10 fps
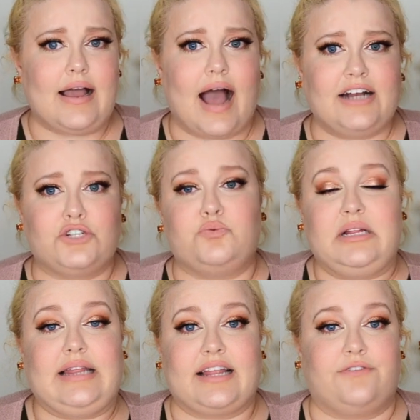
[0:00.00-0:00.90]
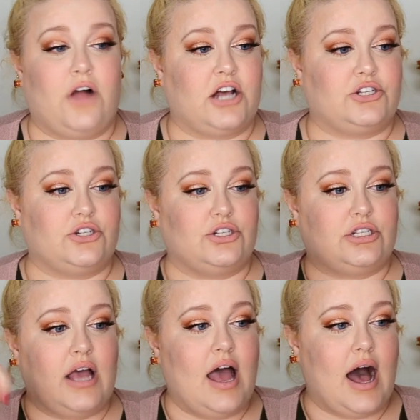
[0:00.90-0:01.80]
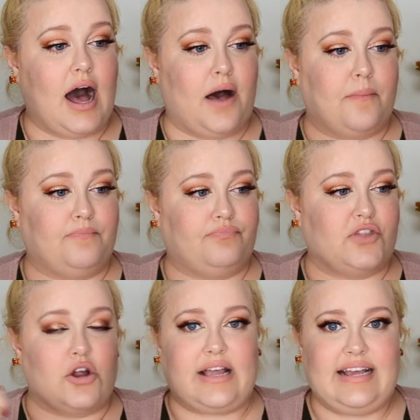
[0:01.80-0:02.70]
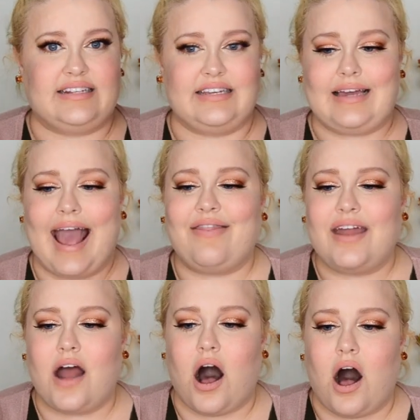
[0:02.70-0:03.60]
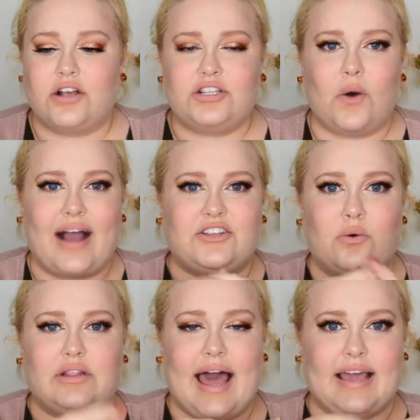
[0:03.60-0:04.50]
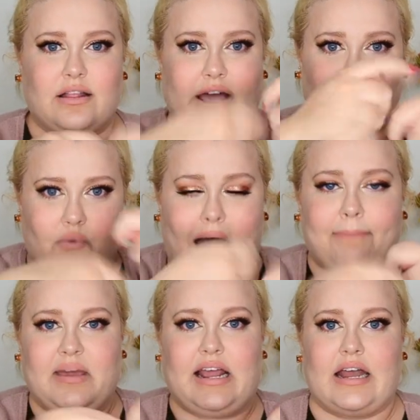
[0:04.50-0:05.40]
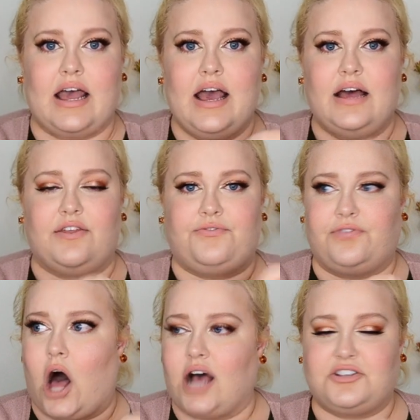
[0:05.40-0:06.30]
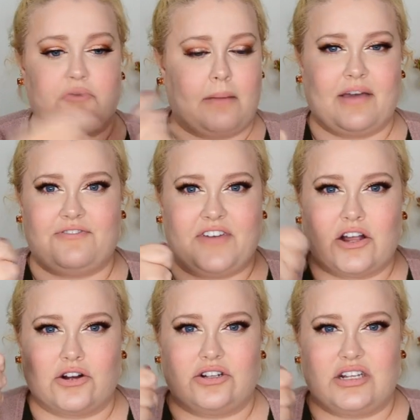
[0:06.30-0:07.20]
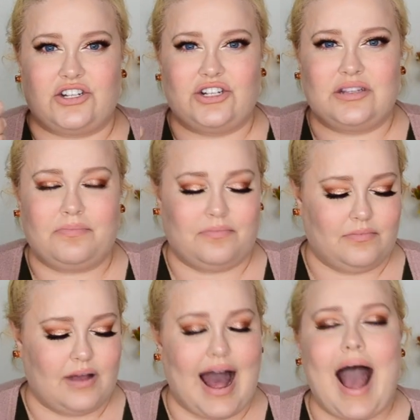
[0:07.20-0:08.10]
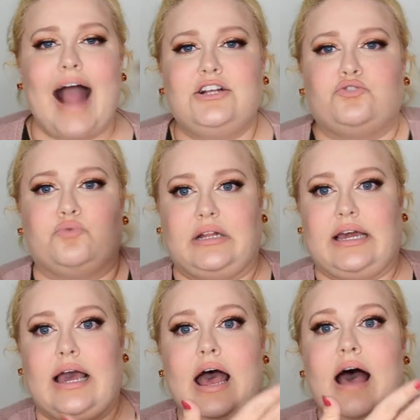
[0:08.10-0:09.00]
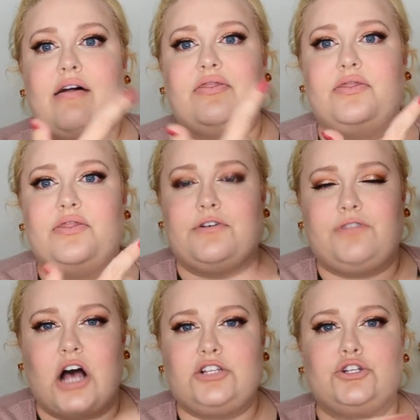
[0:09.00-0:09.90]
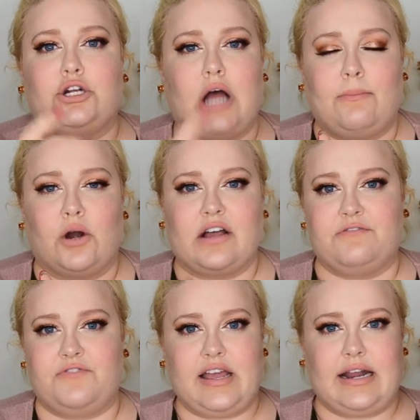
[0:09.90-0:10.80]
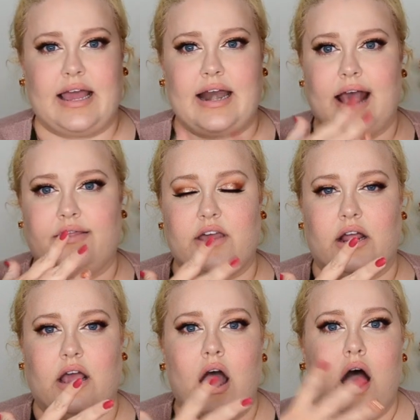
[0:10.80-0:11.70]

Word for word: I just really like the flossers. Um, they're easy. And then also I don't like like wrapping the floss around my fingers. It's just a, I just really, the flossers are a lot more convenient and they